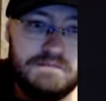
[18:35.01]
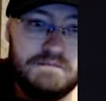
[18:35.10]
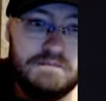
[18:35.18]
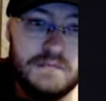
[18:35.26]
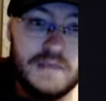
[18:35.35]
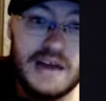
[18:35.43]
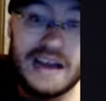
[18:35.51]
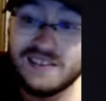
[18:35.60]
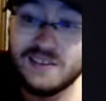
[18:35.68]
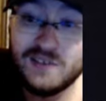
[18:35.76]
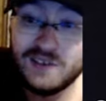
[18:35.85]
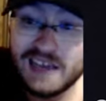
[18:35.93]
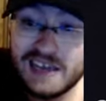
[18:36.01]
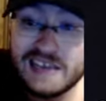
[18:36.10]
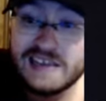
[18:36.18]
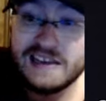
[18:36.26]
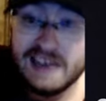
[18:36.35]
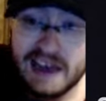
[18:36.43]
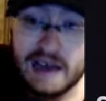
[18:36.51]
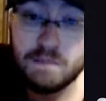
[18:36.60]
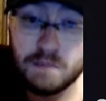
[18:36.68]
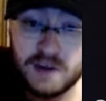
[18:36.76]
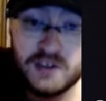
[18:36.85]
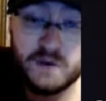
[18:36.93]
At the end of the day, not
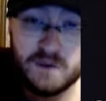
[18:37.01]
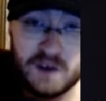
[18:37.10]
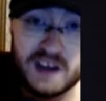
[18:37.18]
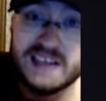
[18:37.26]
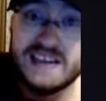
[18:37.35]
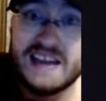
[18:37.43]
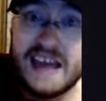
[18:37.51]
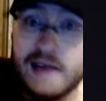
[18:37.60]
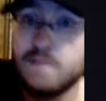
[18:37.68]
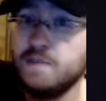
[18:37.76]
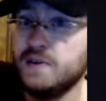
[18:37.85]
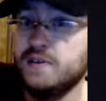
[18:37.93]
much fucking happened.